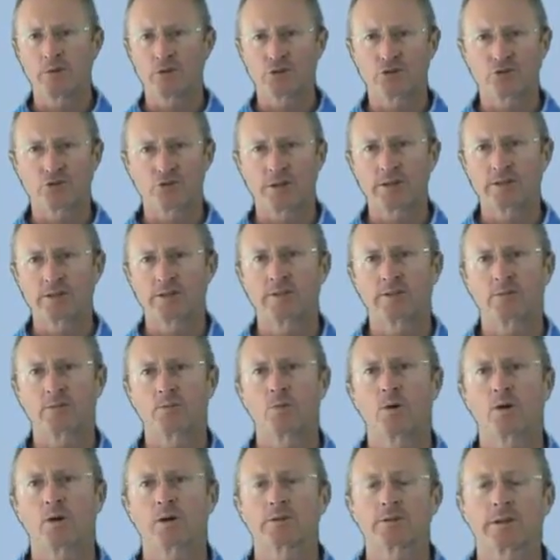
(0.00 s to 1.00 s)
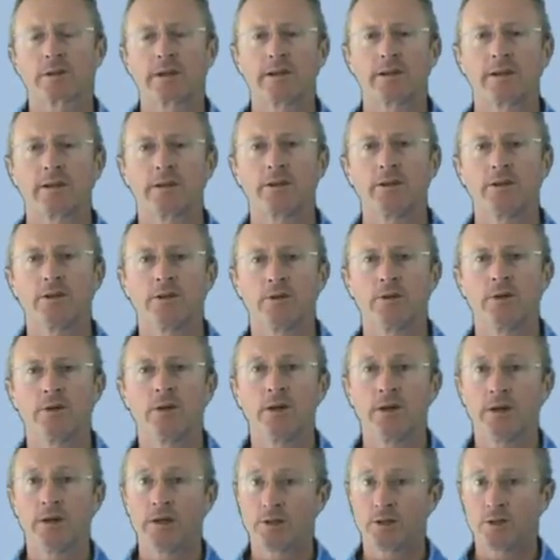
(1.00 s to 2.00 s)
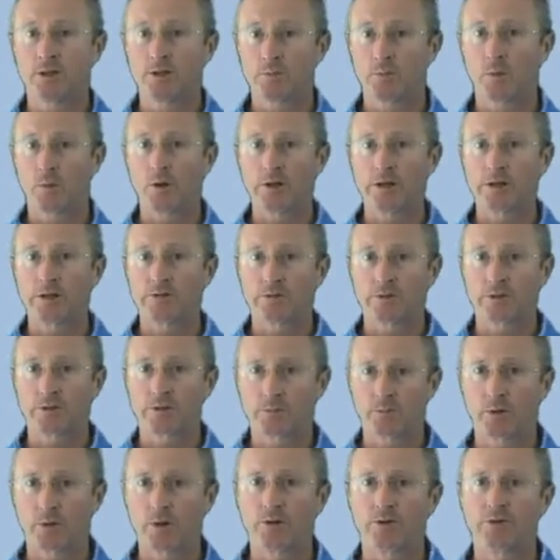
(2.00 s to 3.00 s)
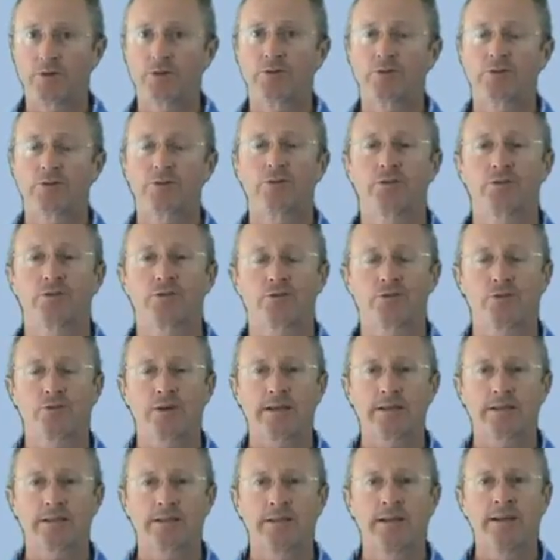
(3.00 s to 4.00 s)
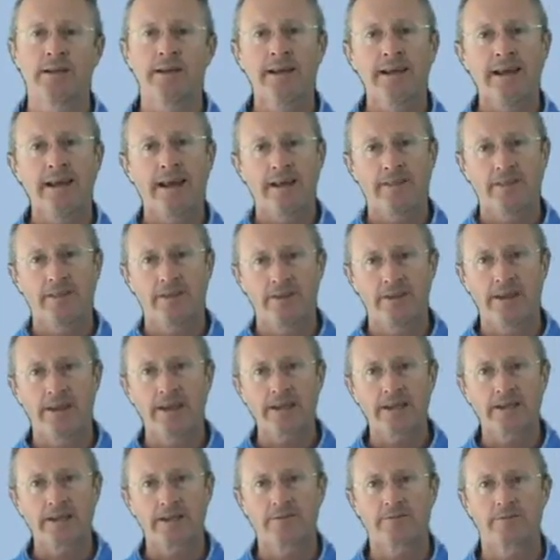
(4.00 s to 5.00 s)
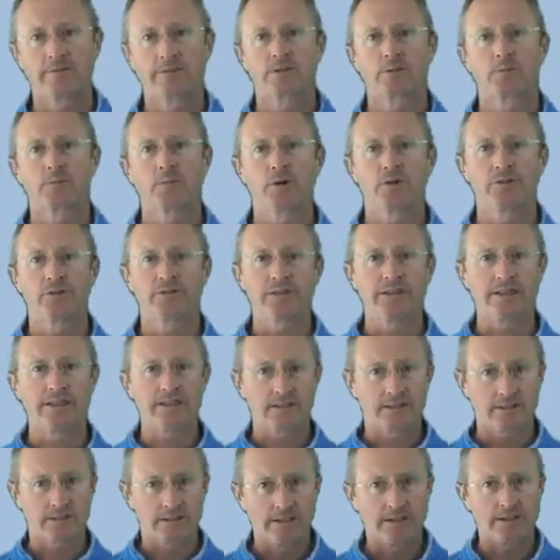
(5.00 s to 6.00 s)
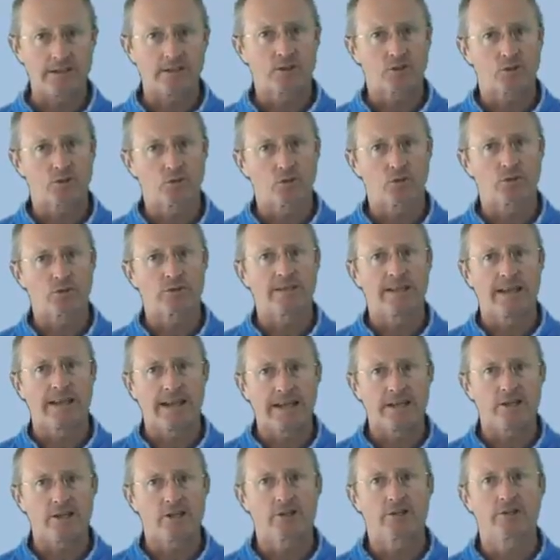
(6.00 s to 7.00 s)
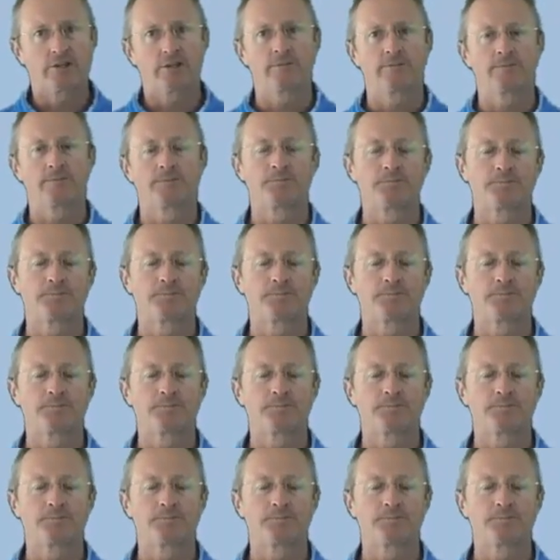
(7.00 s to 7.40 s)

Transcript: stress isn't what's killing you, it's your body's response to stress. And the negative response is stored tension.